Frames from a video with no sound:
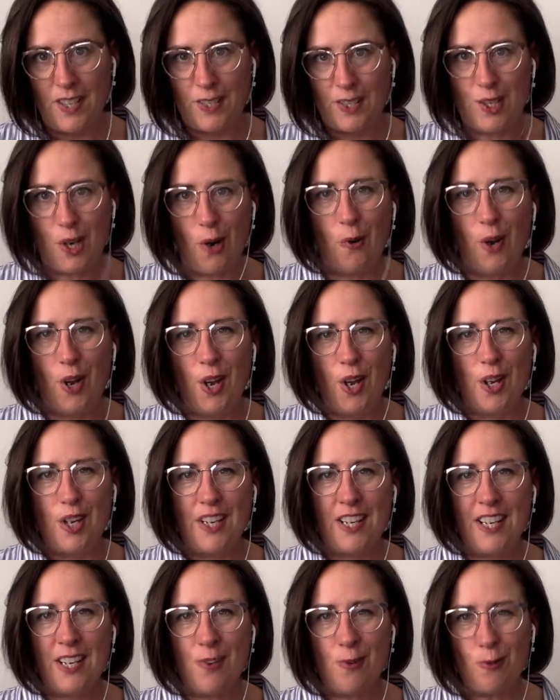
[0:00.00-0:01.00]
So,
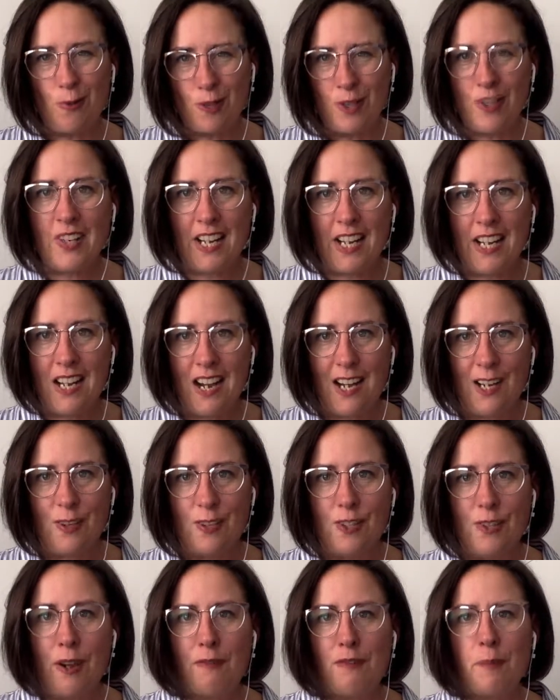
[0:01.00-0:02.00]
in order to get
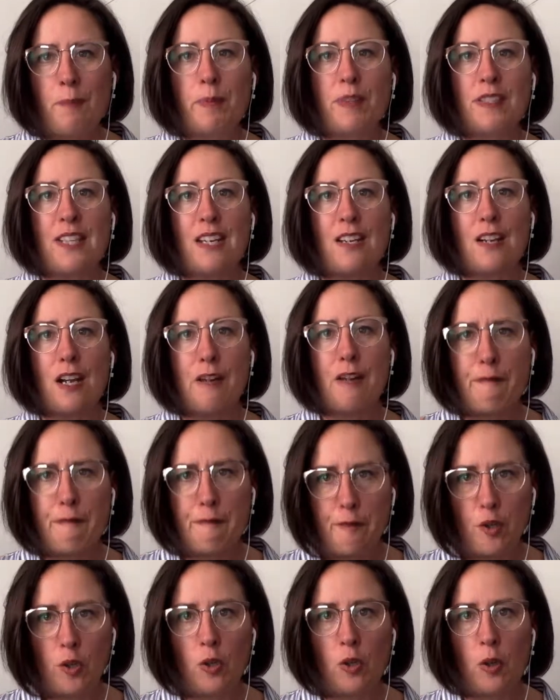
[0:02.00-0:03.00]
hired, you have to present a
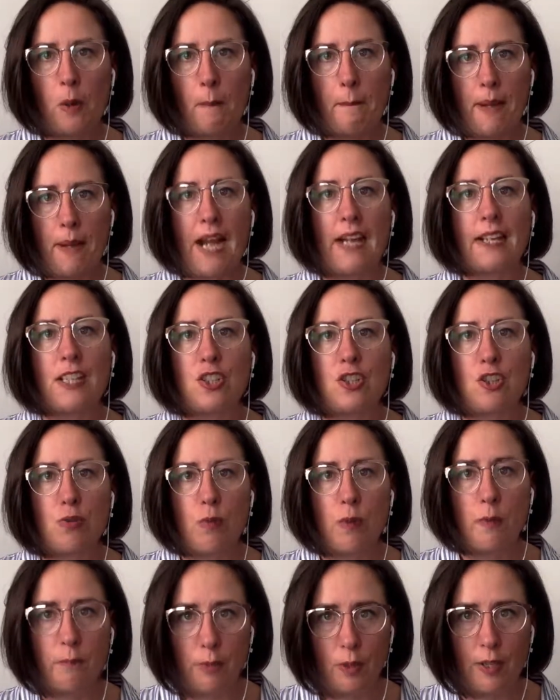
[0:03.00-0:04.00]
full package
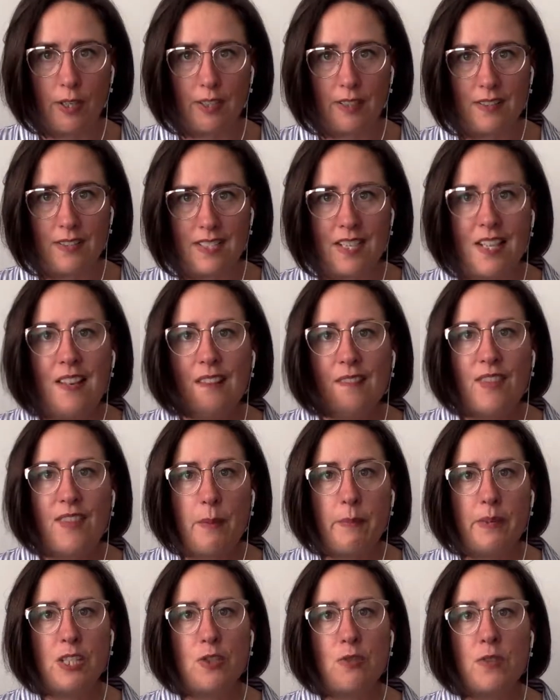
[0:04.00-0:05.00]
to employers.
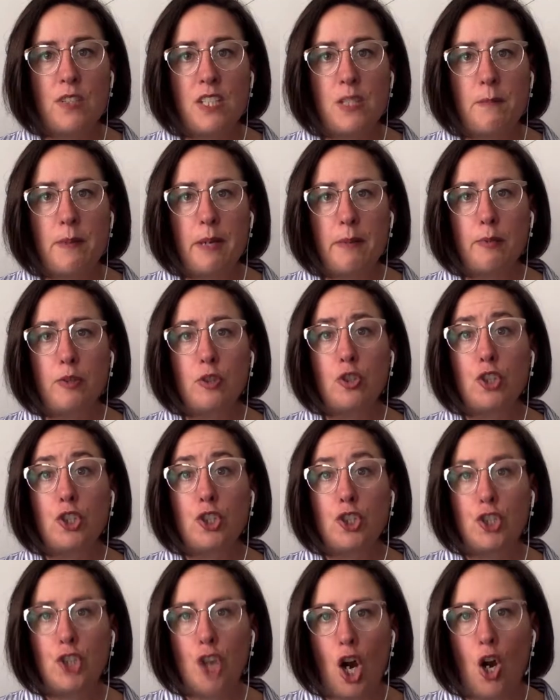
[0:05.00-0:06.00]
That means you need to be able to
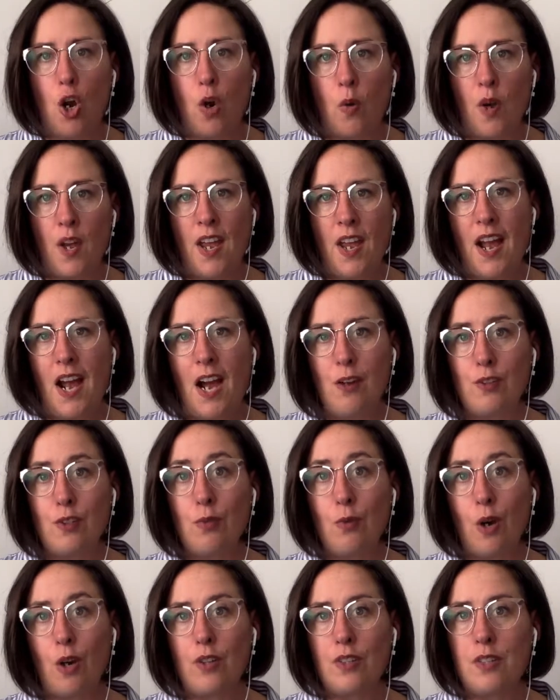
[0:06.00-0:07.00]
show how
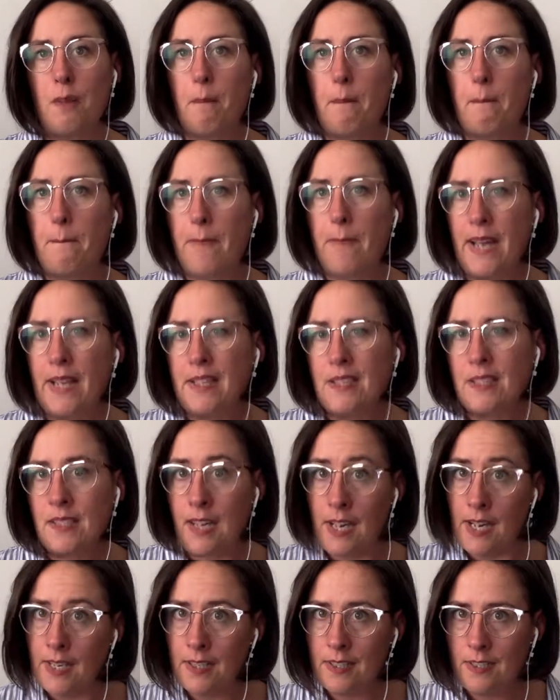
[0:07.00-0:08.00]
you are the best
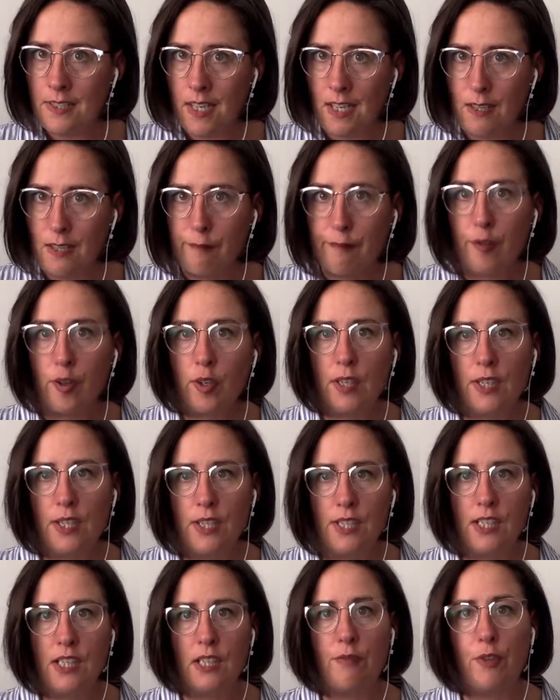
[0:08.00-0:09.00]
candidate for
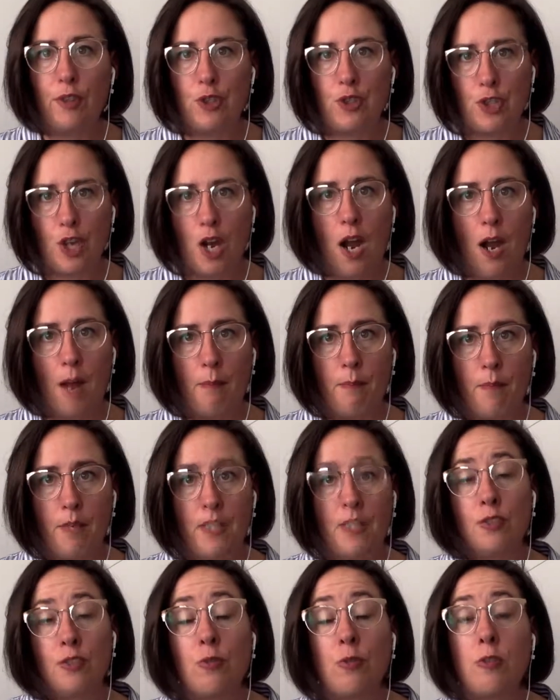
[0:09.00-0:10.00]
any given job.
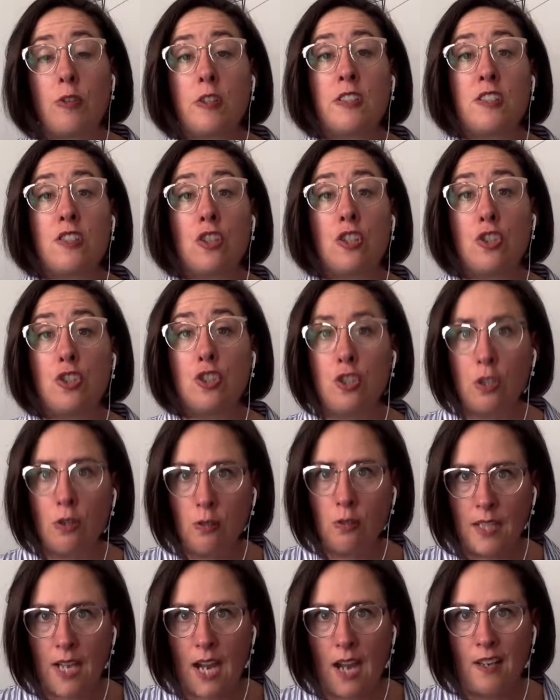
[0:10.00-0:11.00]
And in order to
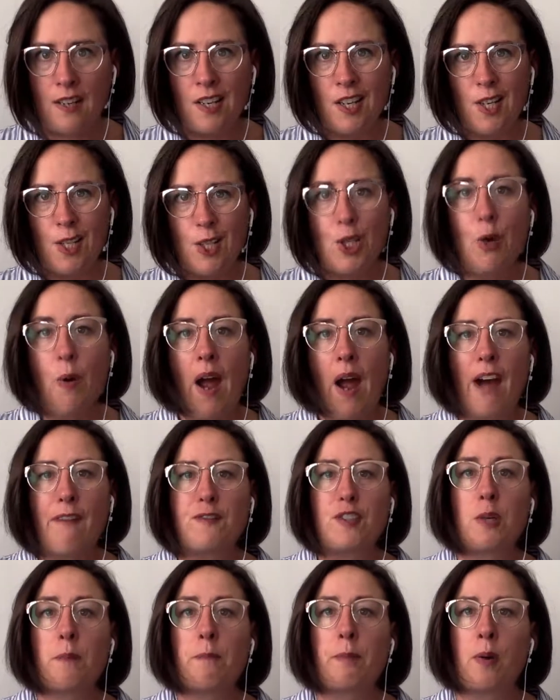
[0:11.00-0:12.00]
do that, you
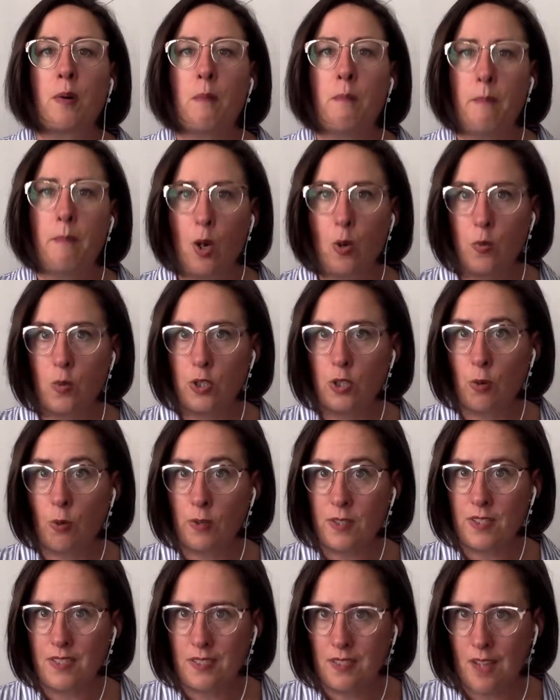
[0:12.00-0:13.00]
have to promote
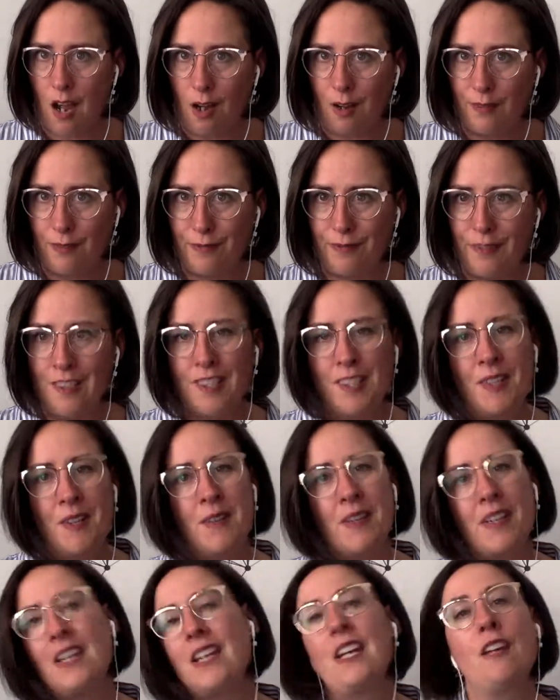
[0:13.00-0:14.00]
yourself.
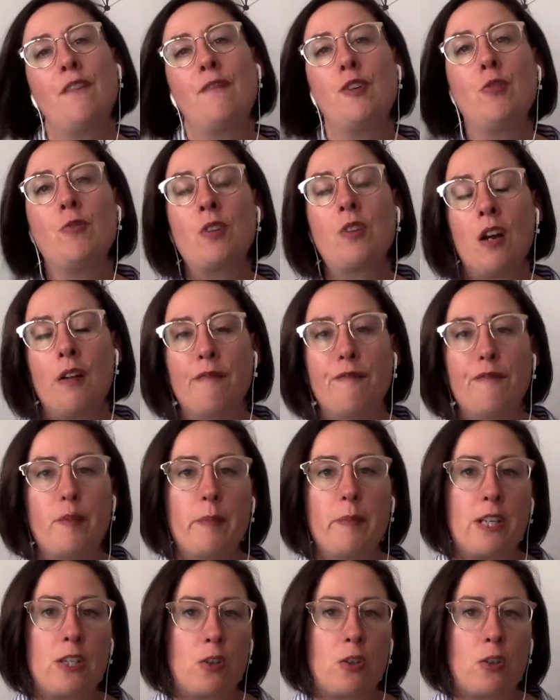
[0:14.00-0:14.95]
If you come from a